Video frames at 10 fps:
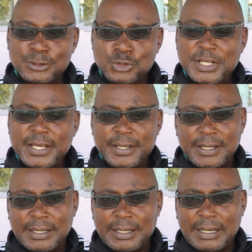today
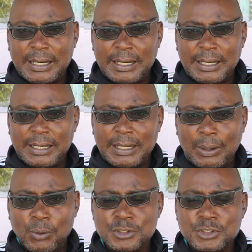
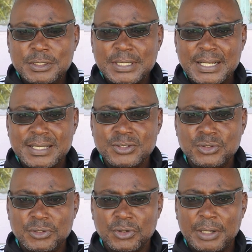I want us
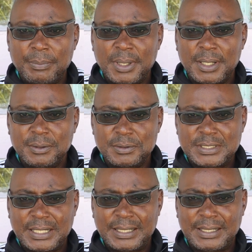to talk
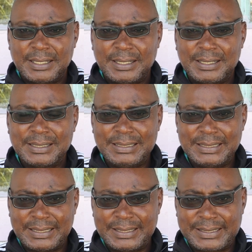about
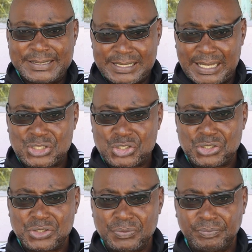research.